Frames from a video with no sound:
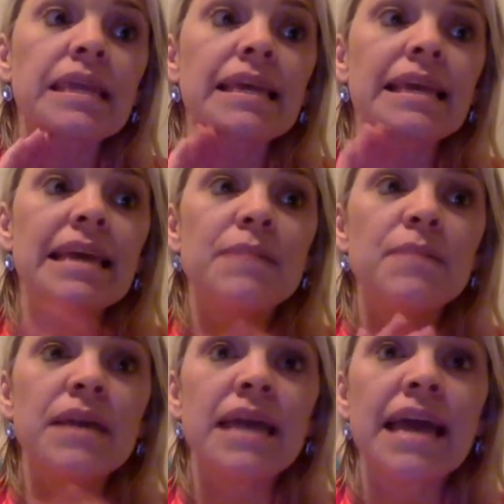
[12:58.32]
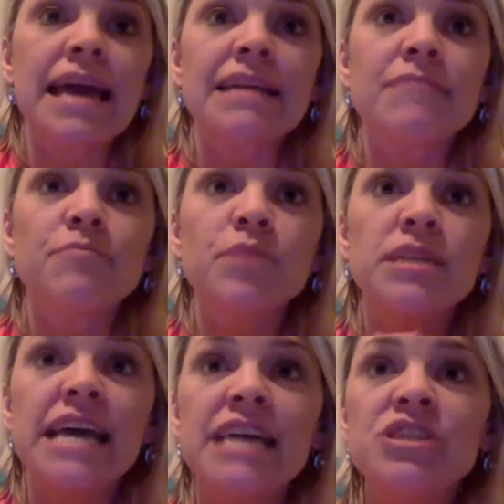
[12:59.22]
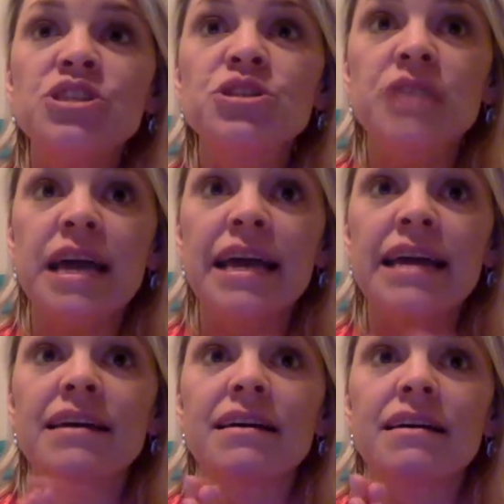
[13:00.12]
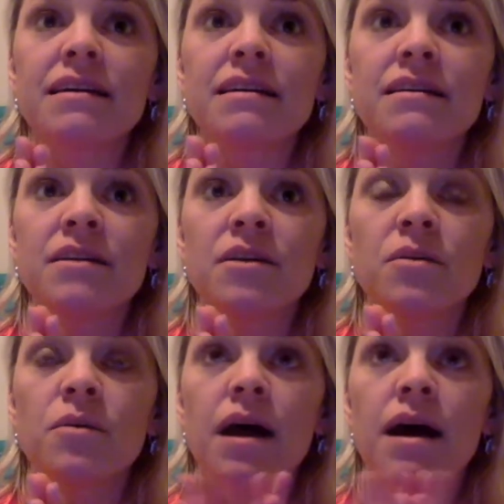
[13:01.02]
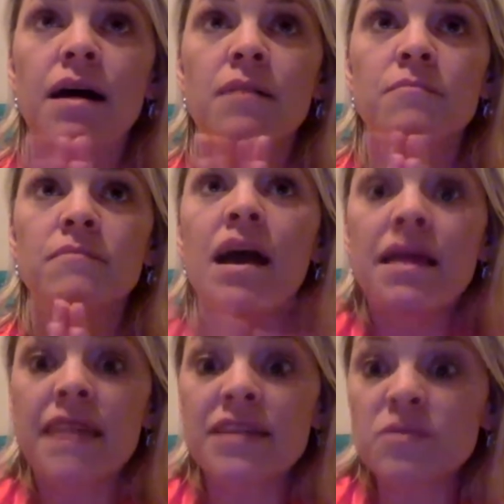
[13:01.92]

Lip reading: Keeping it, pretend you're like, that's what